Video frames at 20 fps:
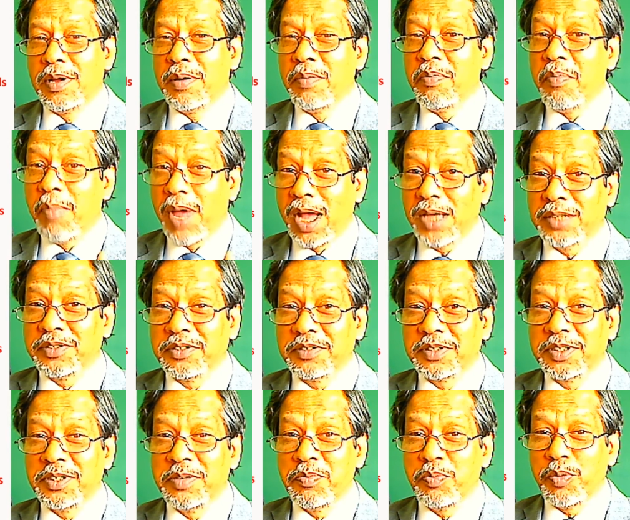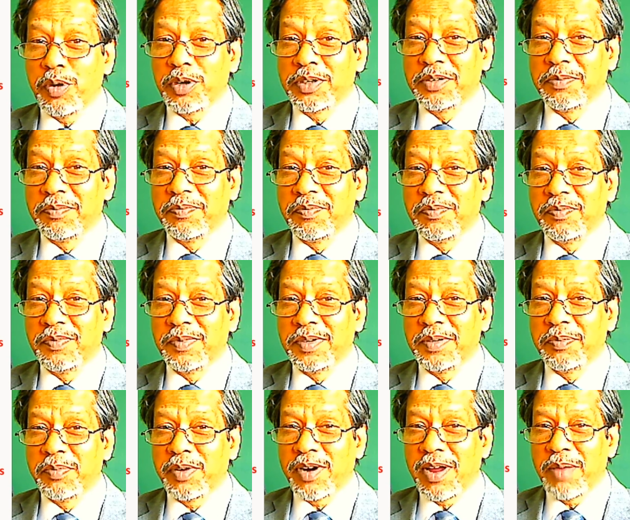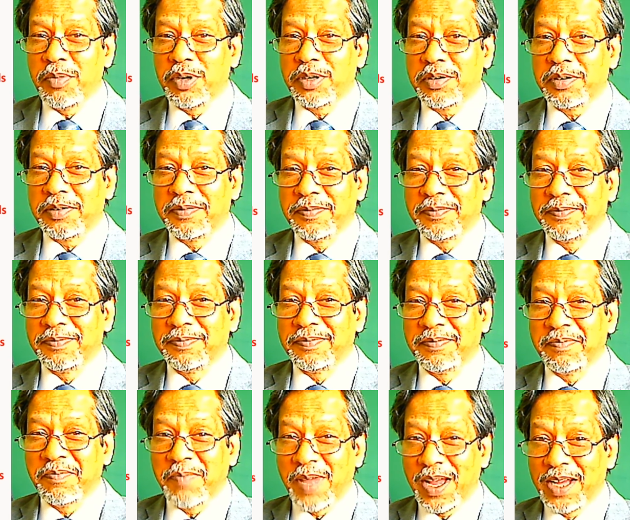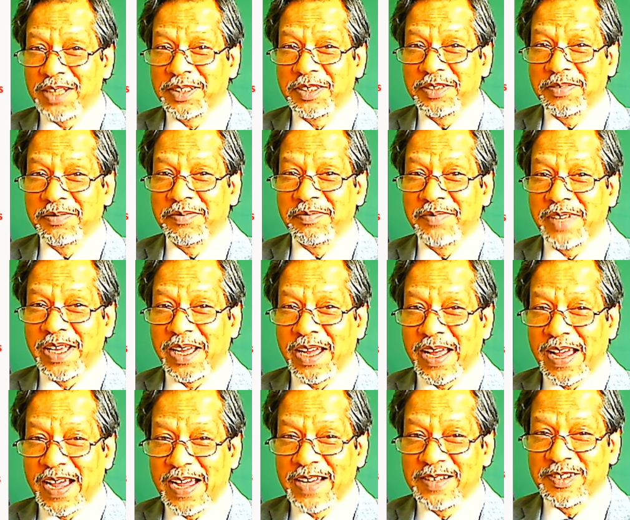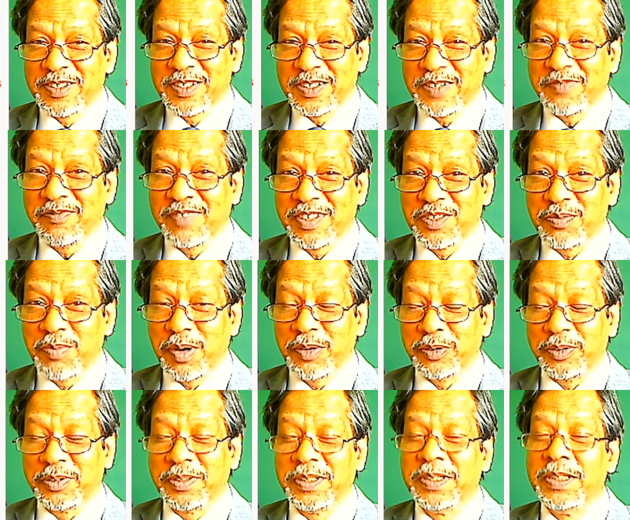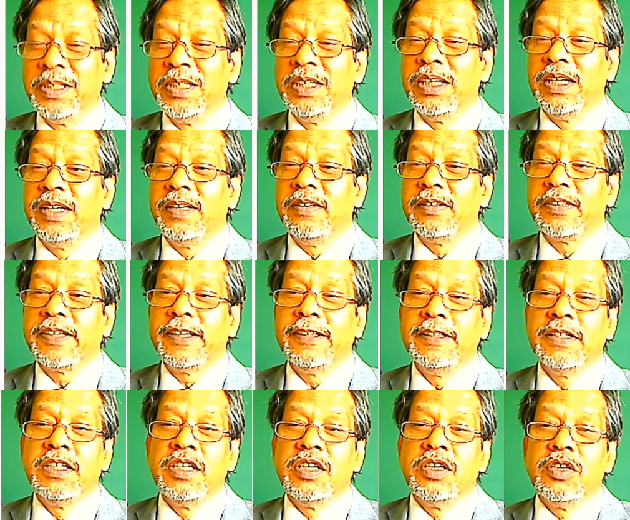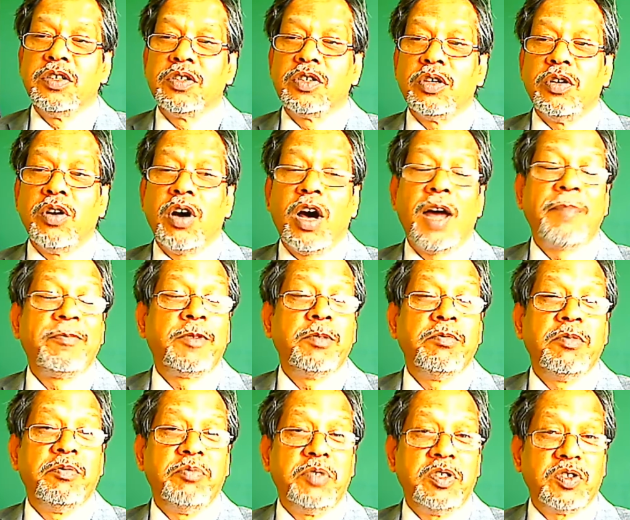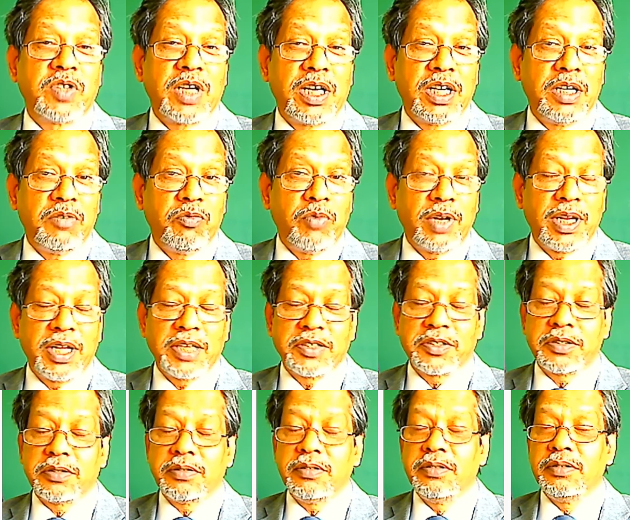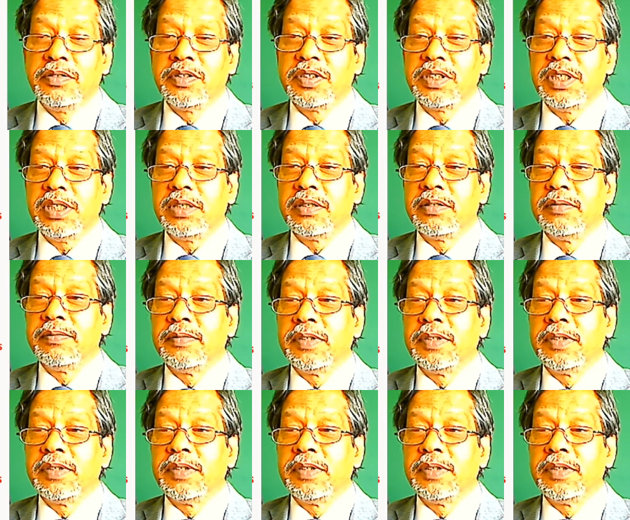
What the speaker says: mass is an important parameter. Mass and stiffness, both. Okay, so optimum design one has to seek.